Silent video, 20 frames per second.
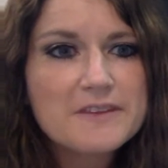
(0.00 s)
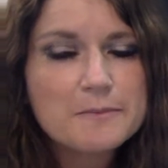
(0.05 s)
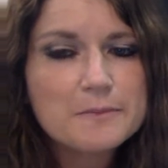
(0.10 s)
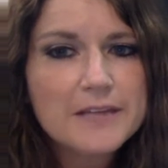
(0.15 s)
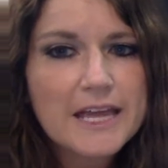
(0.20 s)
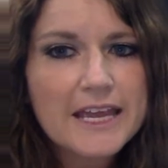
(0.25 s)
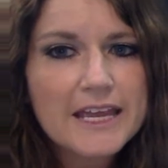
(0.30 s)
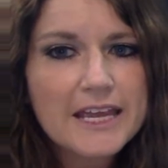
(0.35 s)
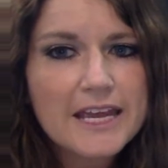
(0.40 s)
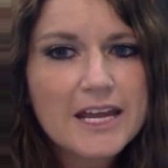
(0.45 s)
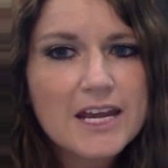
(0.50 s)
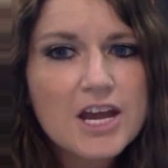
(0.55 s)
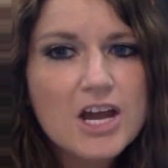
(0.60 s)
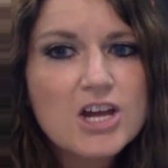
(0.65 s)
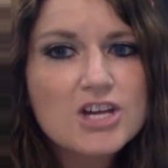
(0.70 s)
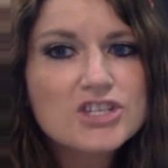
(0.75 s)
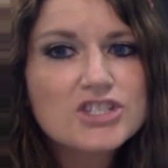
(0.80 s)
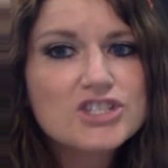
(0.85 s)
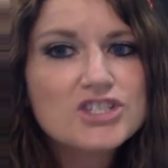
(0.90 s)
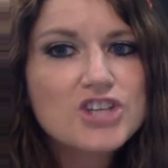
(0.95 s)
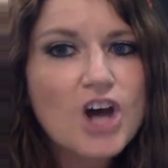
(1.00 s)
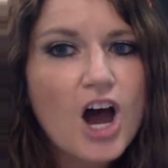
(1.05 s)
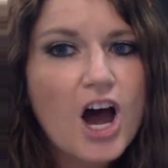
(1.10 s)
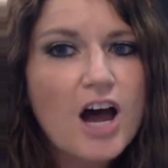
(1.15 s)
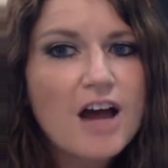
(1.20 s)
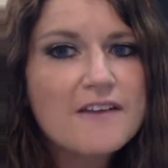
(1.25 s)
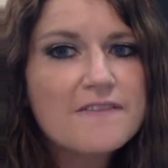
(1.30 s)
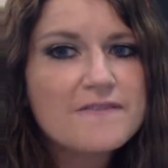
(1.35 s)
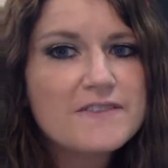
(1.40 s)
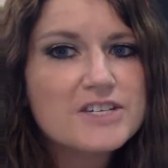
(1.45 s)
blanket, saw
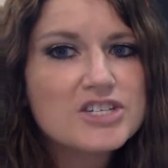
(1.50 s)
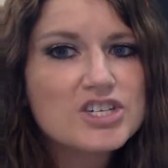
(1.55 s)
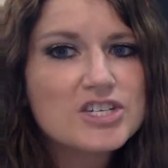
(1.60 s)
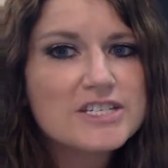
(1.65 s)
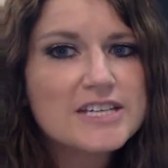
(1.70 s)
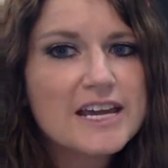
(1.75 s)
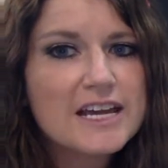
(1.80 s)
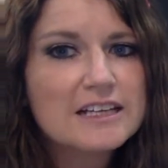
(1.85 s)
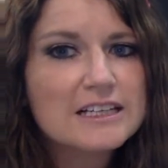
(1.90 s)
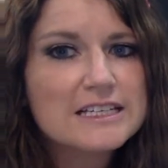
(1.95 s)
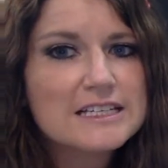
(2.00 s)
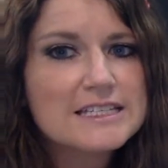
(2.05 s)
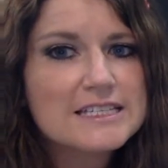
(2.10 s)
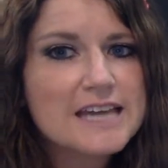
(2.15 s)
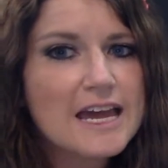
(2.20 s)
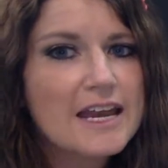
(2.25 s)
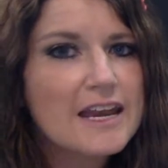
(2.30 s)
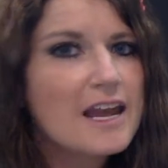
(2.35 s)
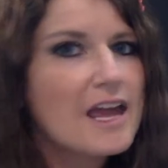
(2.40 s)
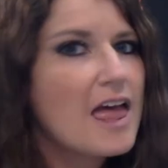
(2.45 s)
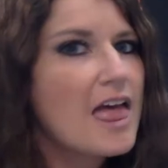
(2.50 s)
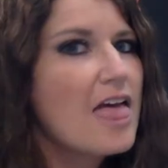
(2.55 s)
a fishy tail and said,